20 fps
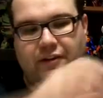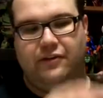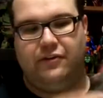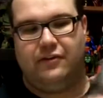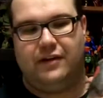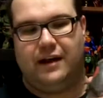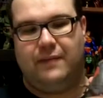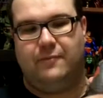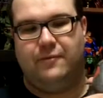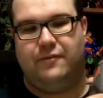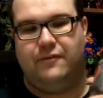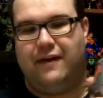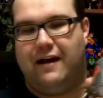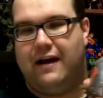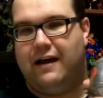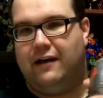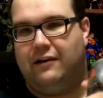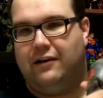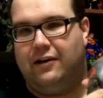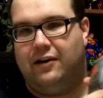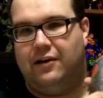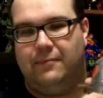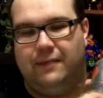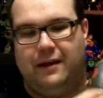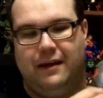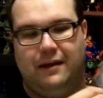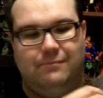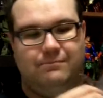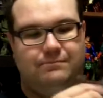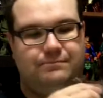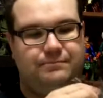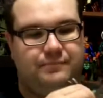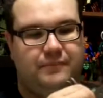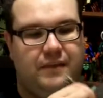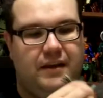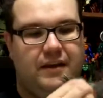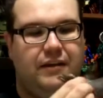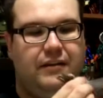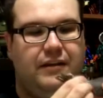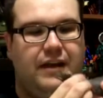do kind of move out a little bit.
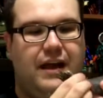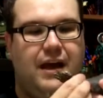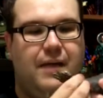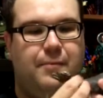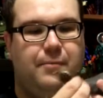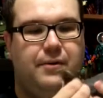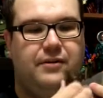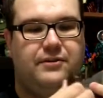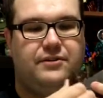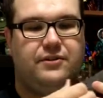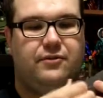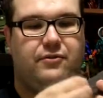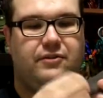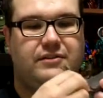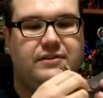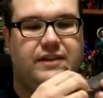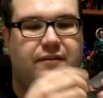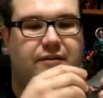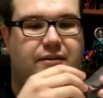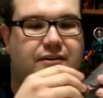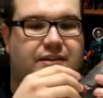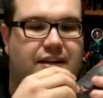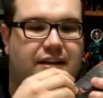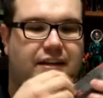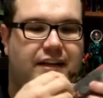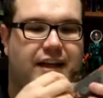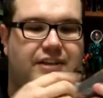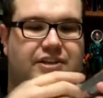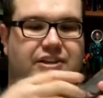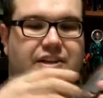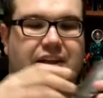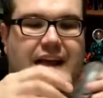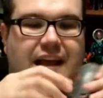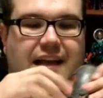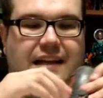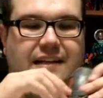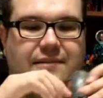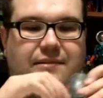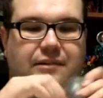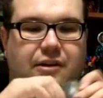Here, the elbows, of course, have articulation. The
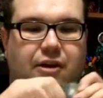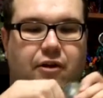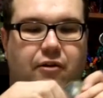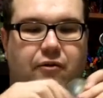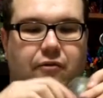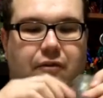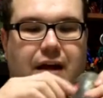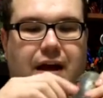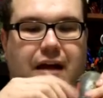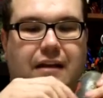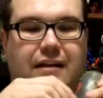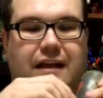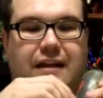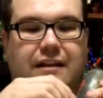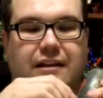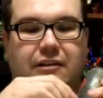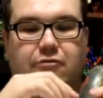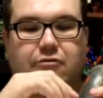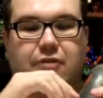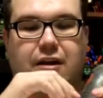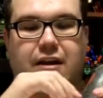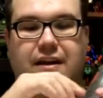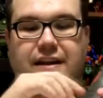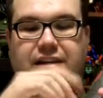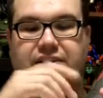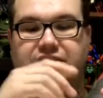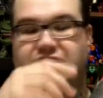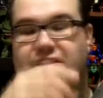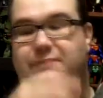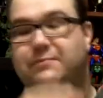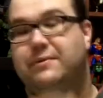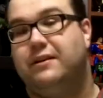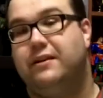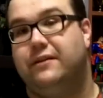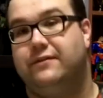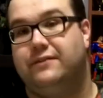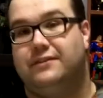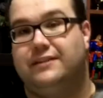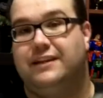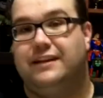hands go around. And the crowning achievement
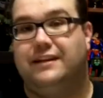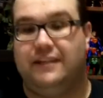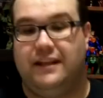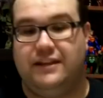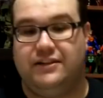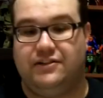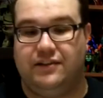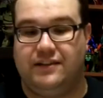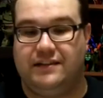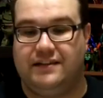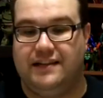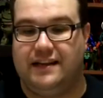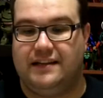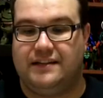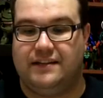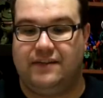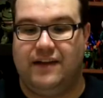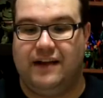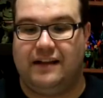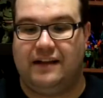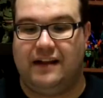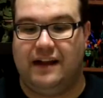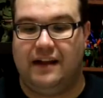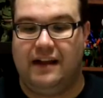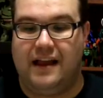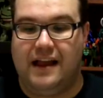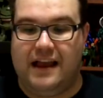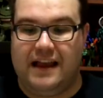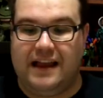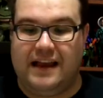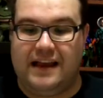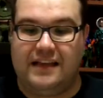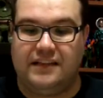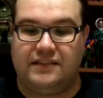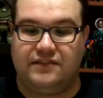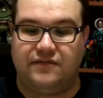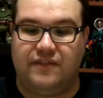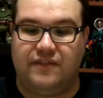of articulation on this thing is the fact that each